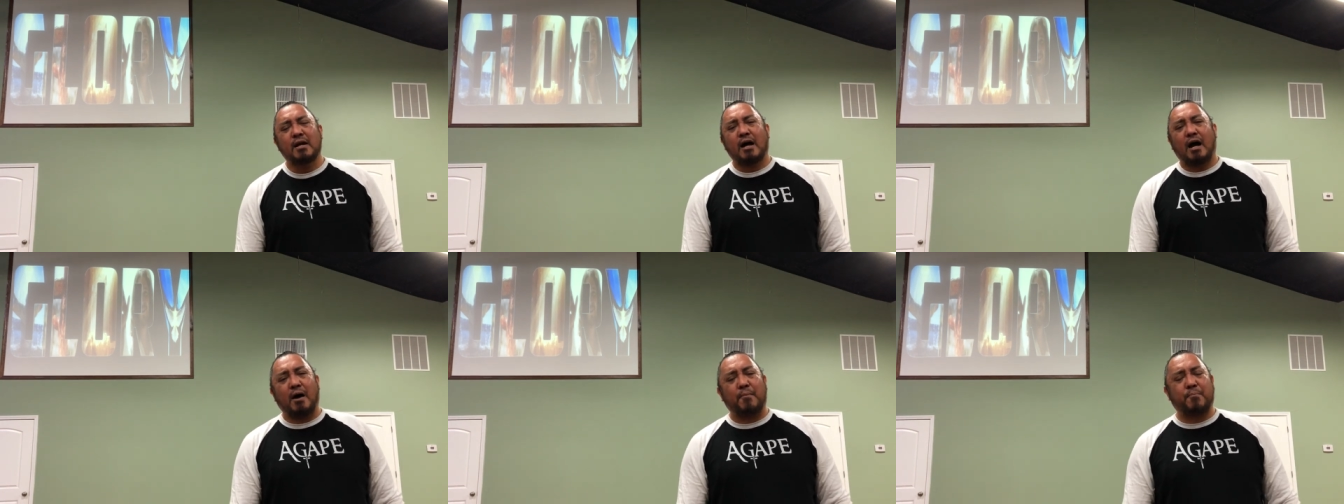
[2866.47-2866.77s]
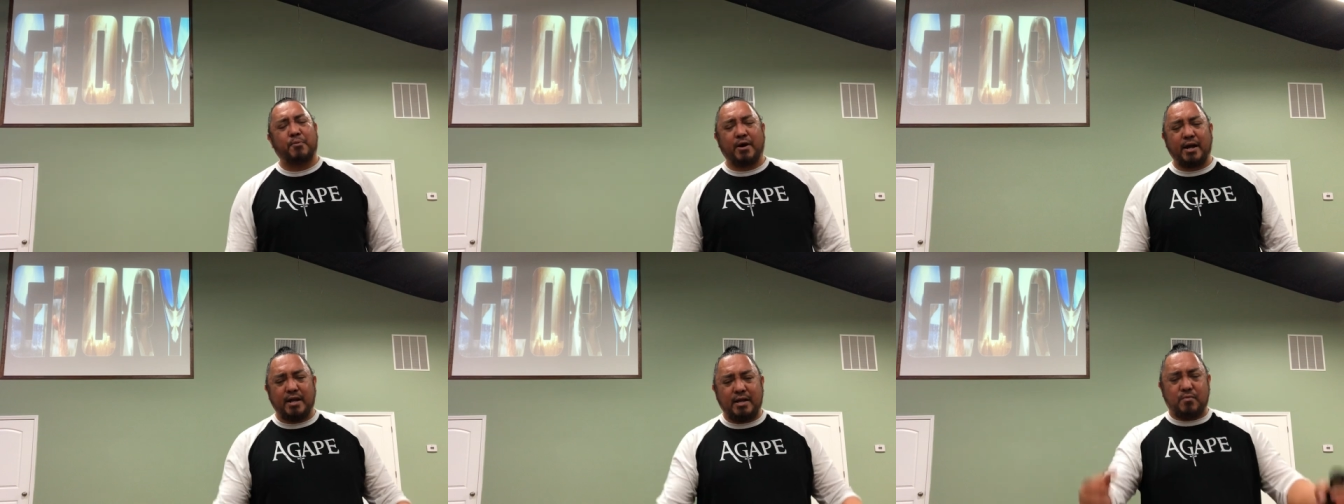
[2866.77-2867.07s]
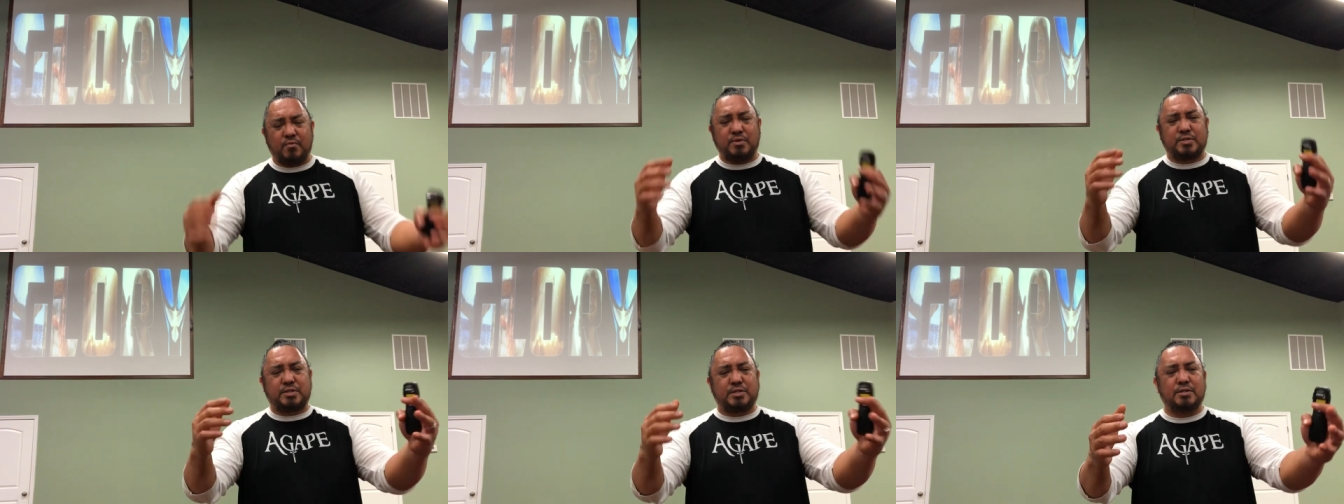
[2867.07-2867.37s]
I pray
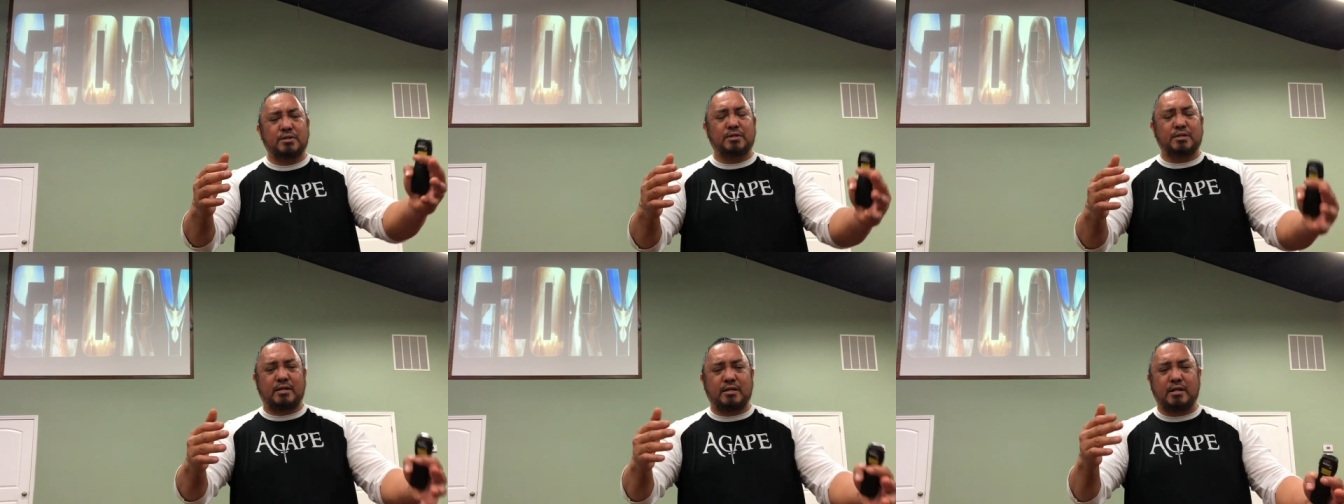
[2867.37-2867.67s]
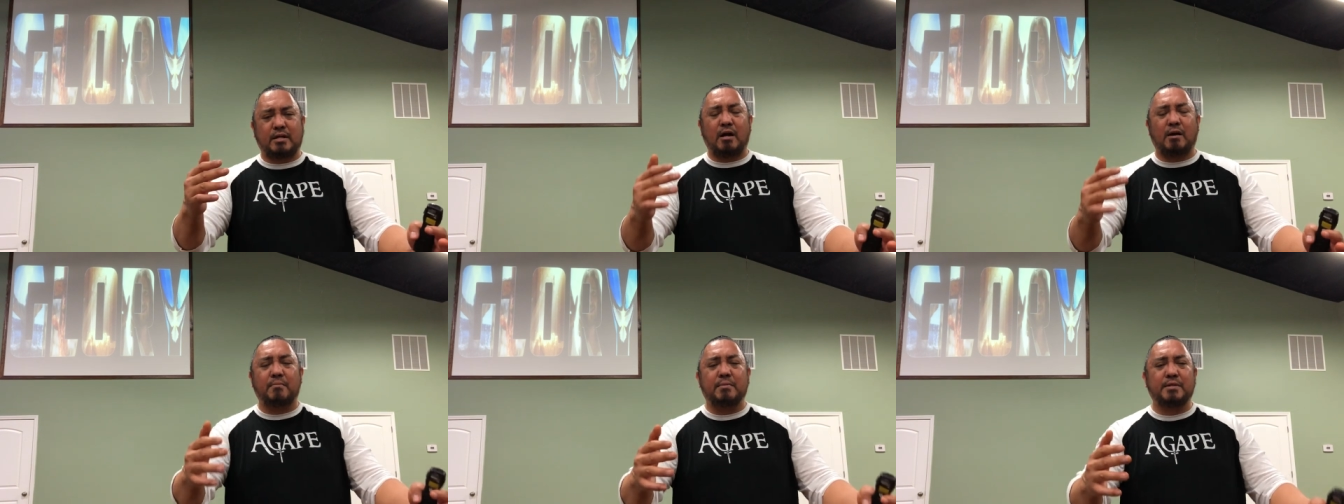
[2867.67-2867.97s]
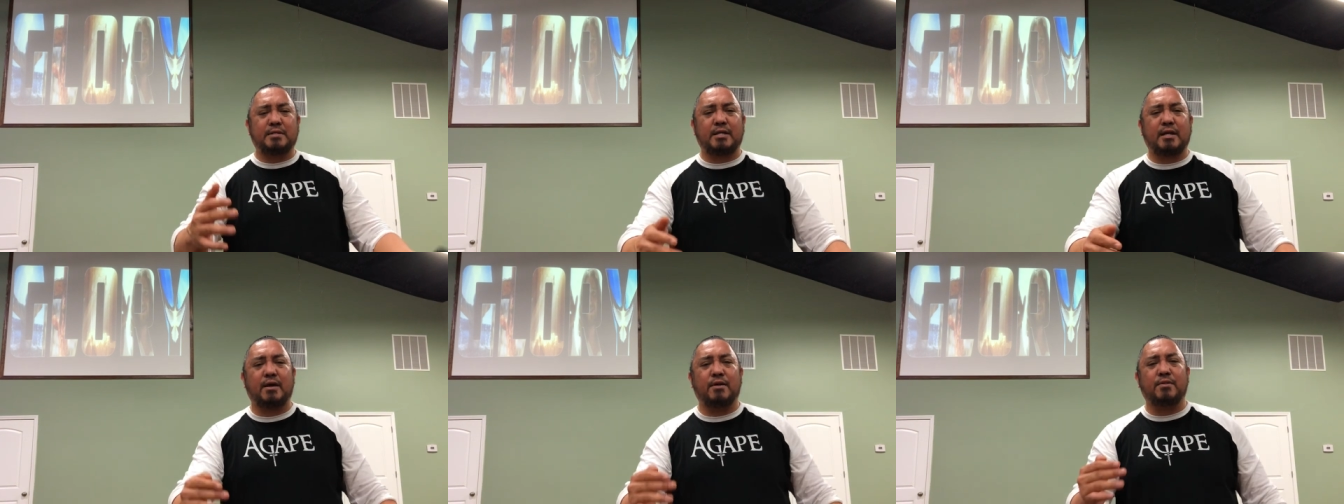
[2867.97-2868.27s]
that we're still coming
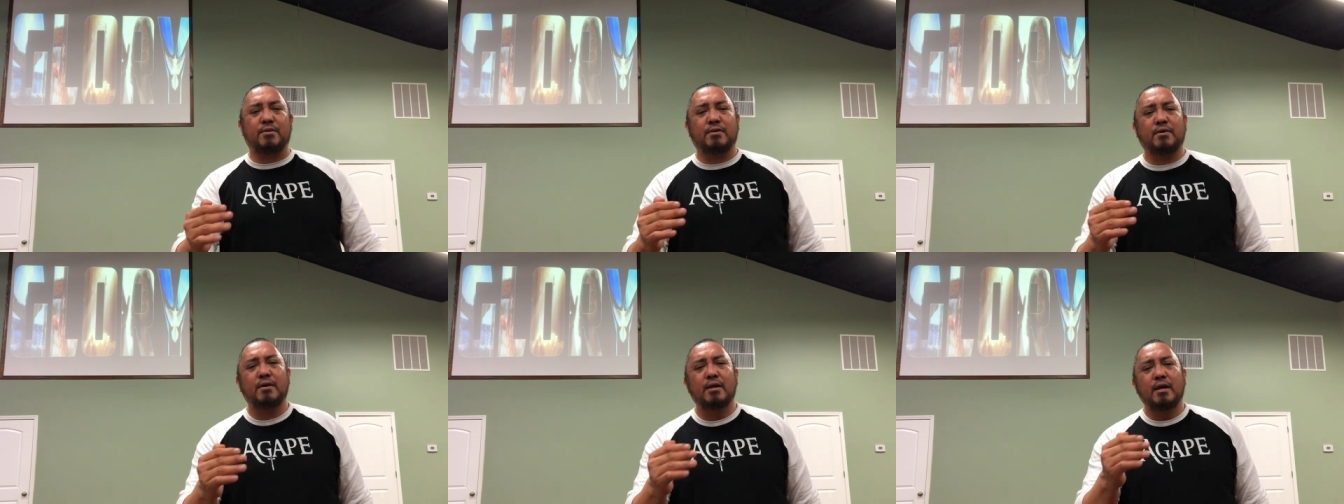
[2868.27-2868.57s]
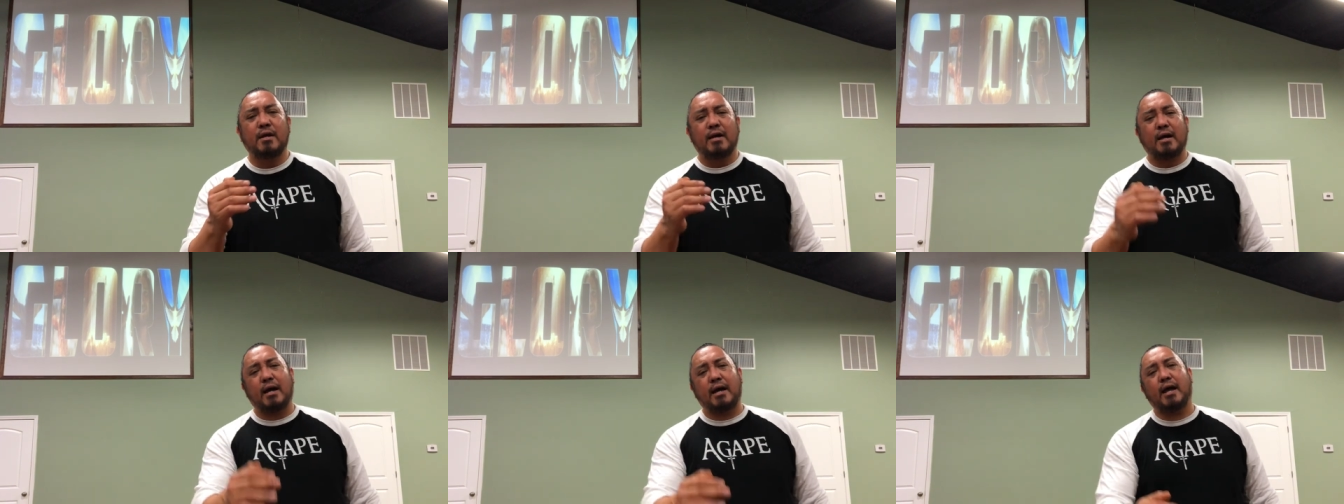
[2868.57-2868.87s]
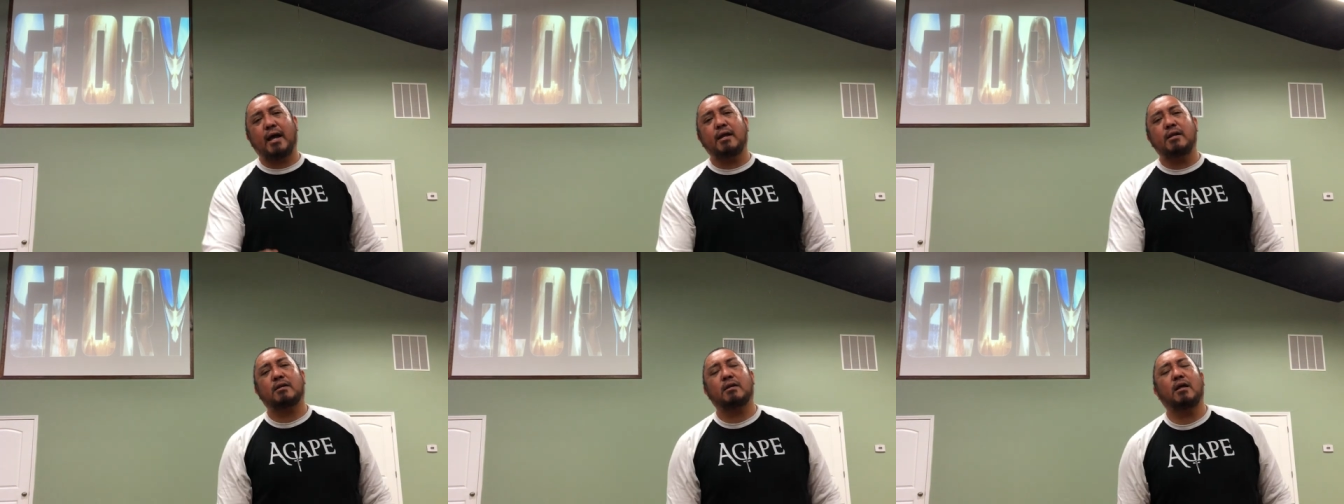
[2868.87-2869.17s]
together at
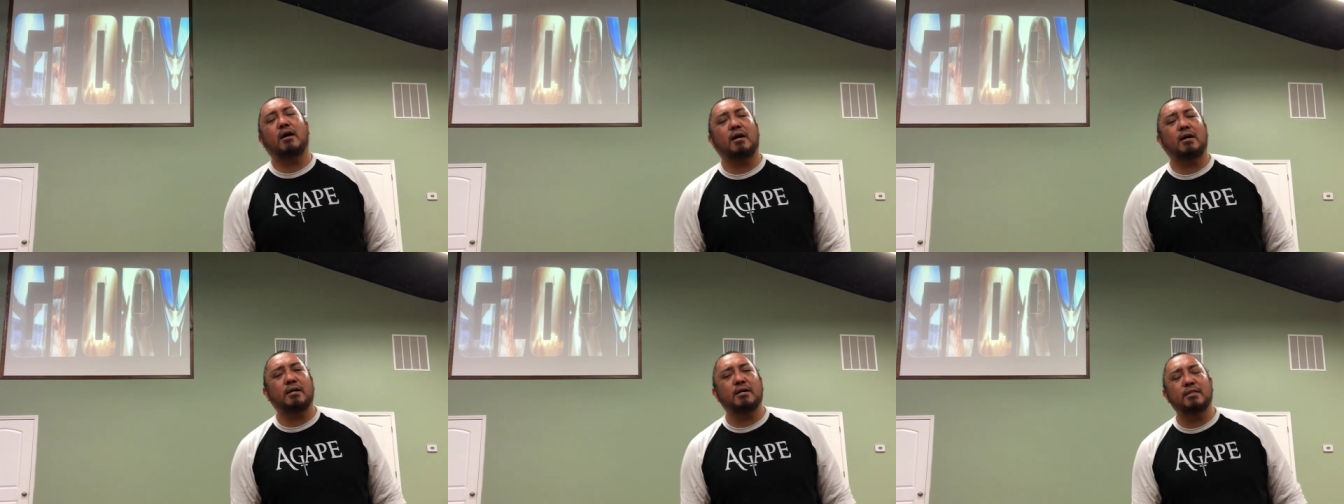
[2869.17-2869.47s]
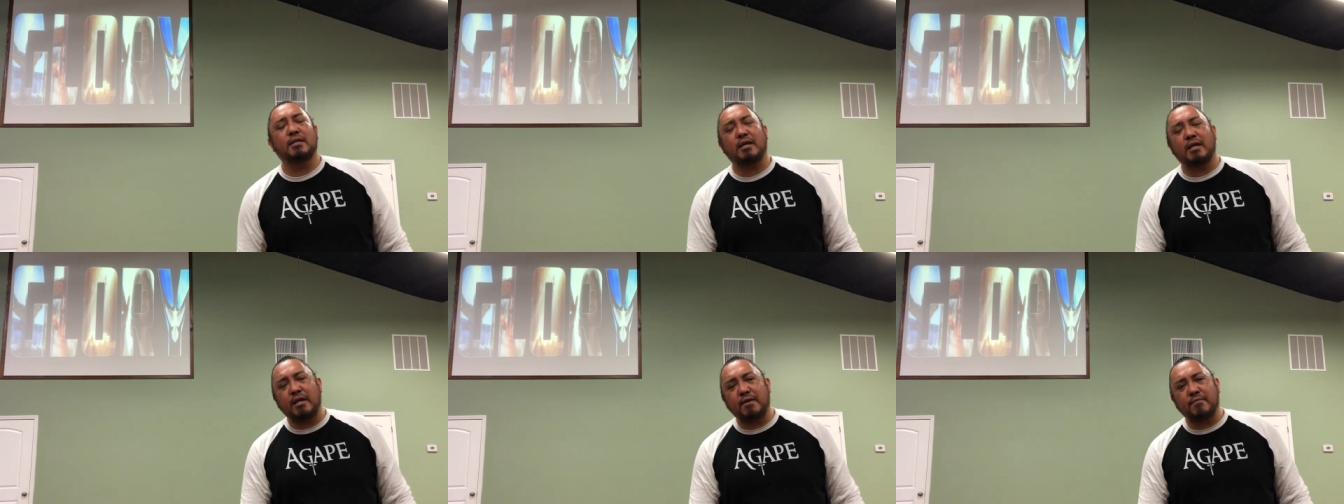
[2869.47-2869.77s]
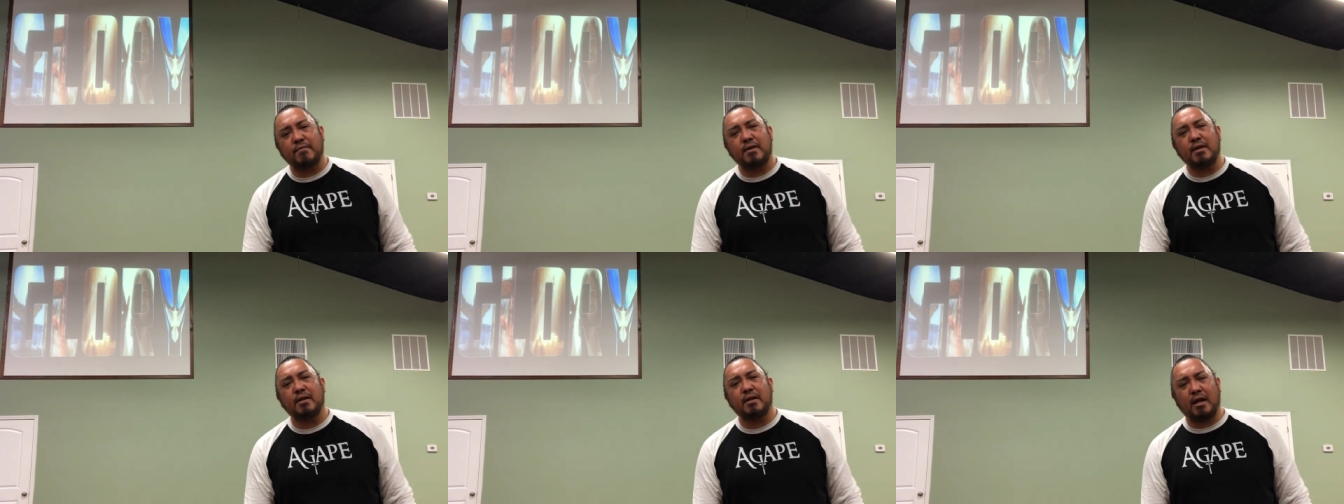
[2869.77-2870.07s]
8 o'clock in the
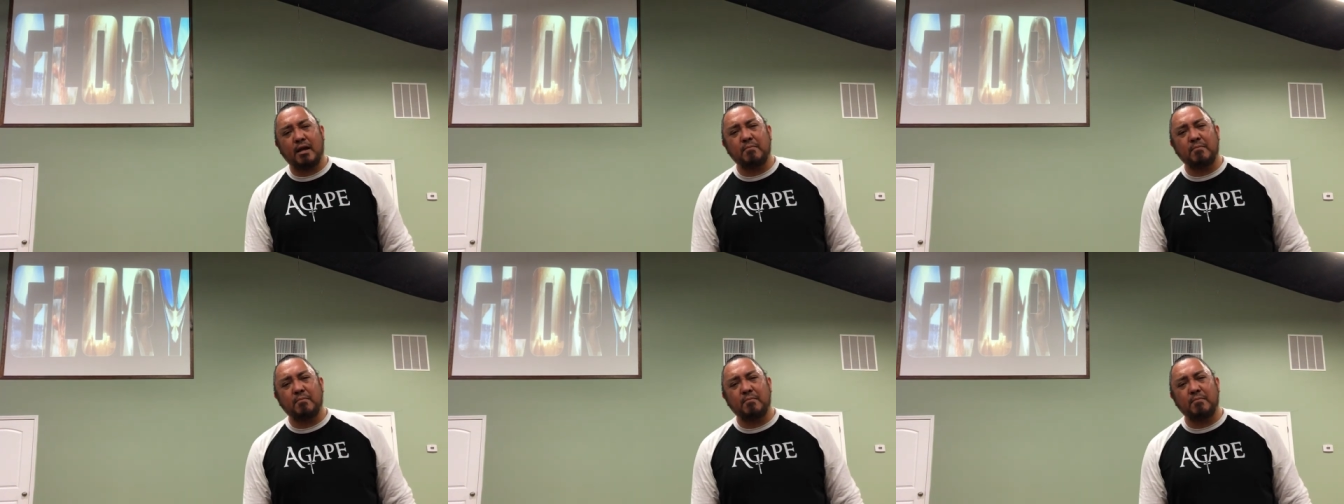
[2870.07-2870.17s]
evening.